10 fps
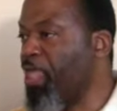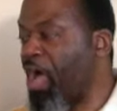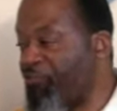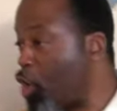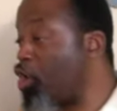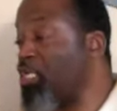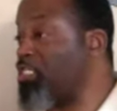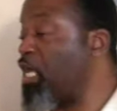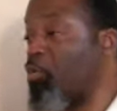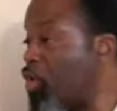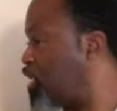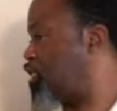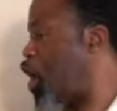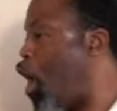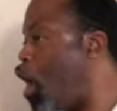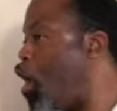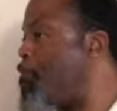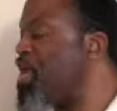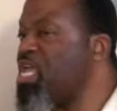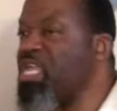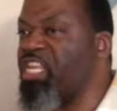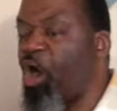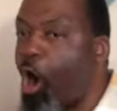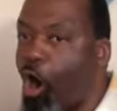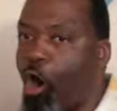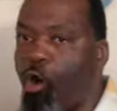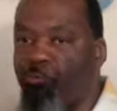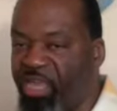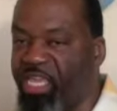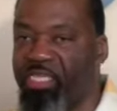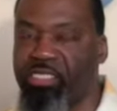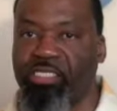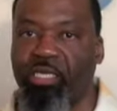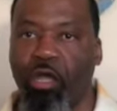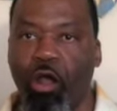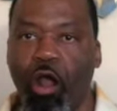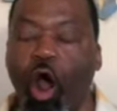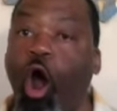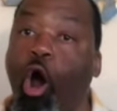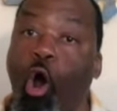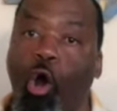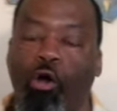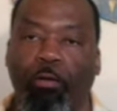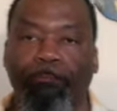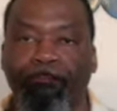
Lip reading: I've heard it said, what does all mean? All means all.